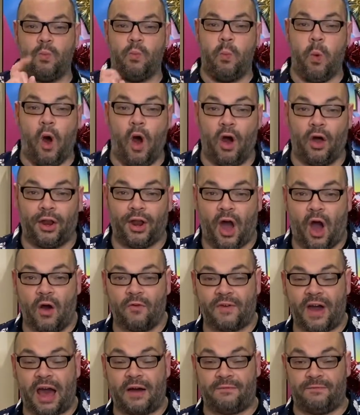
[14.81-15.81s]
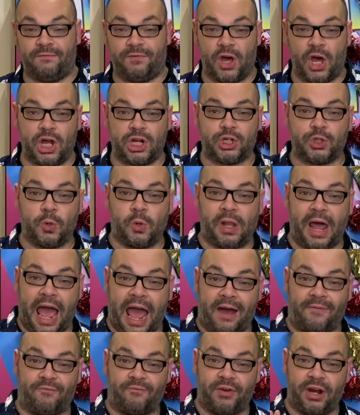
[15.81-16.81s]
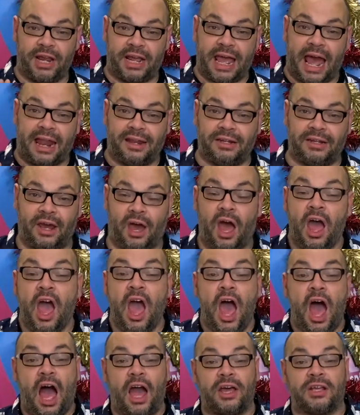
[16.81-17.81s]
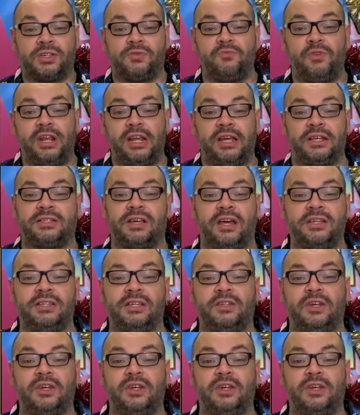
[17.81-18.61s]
one of our virtual advent calendar. I've got some really exciting